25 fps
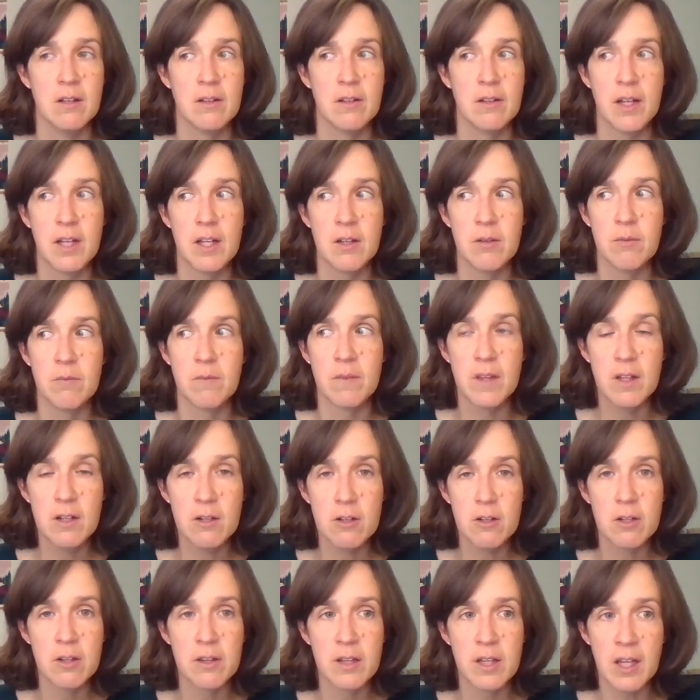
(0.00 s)
Like
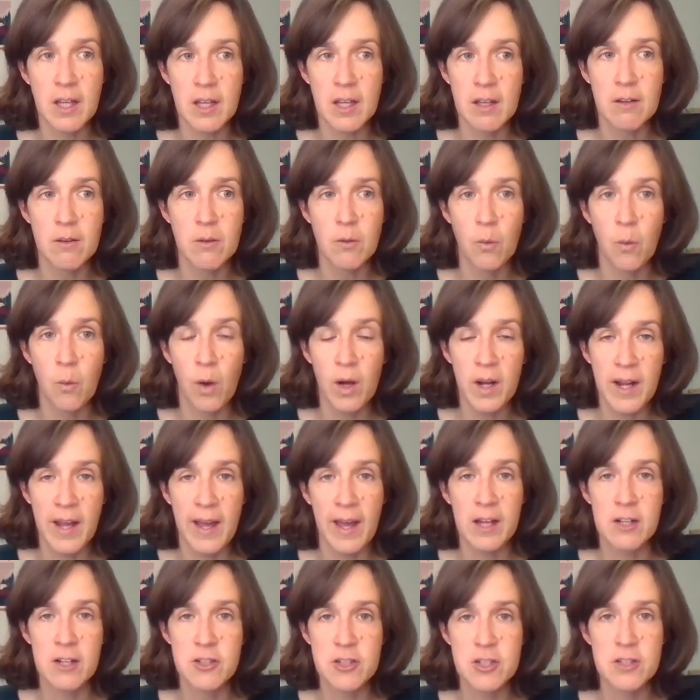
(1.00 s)
literally, what
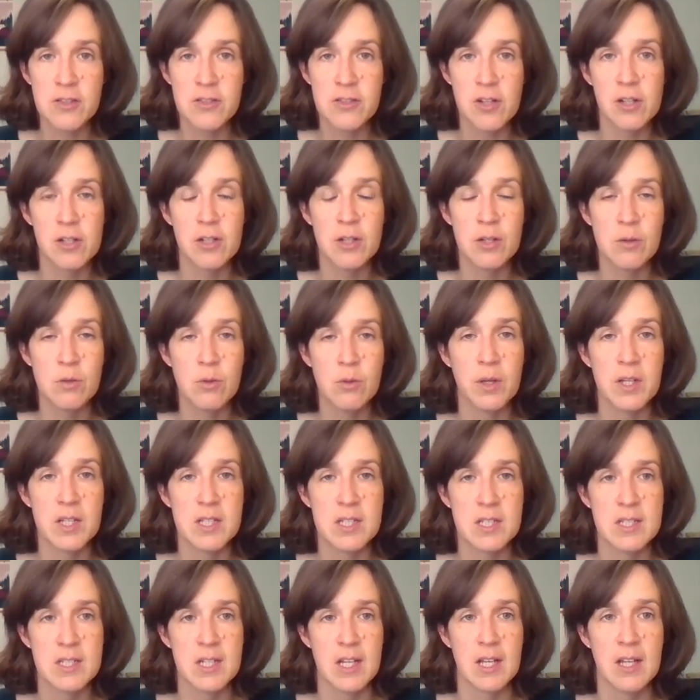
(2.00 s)
actions are you going
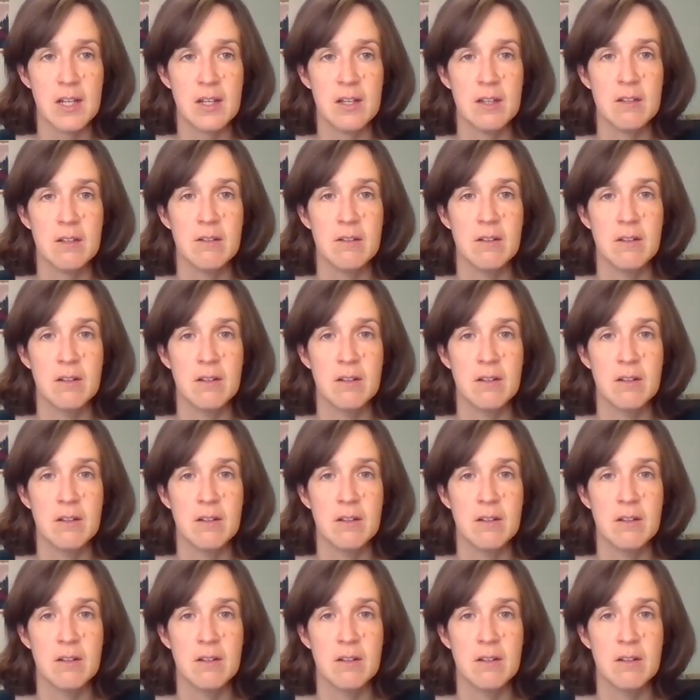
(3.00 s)
to take?